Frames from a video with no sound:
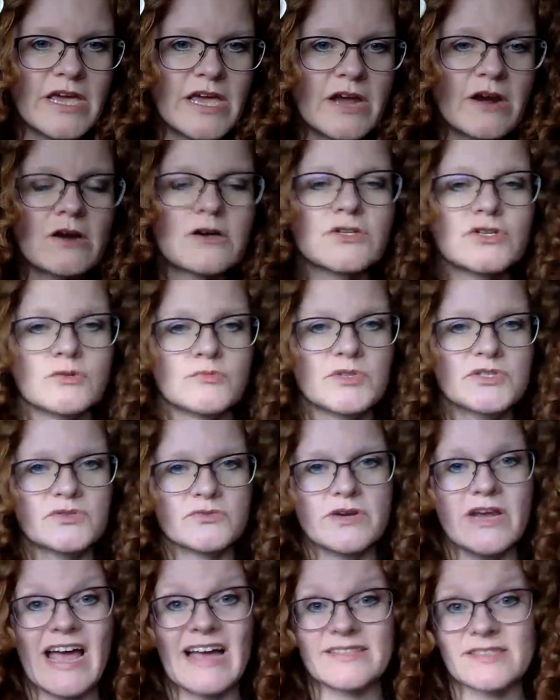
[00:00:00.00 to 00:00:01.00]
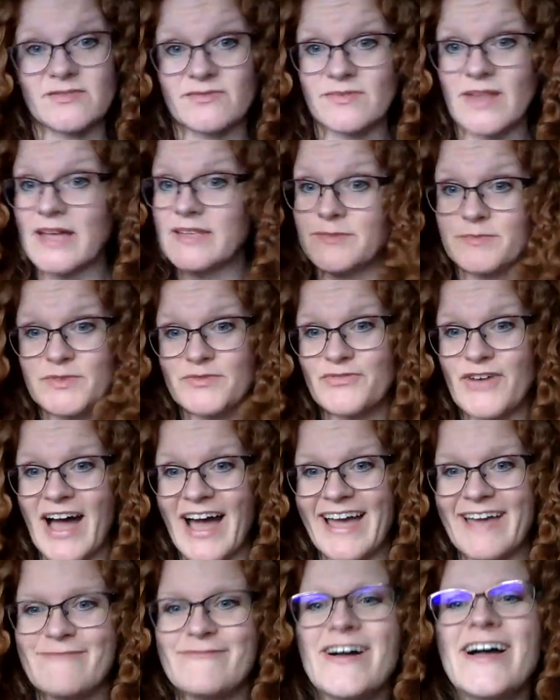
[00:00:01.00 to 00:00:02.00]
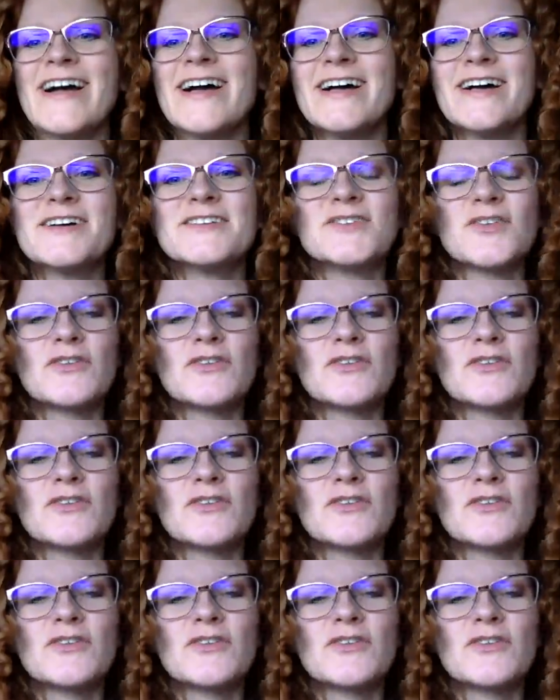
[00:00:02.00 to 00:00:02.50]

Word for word: here, two plus three adds, adds up to five. So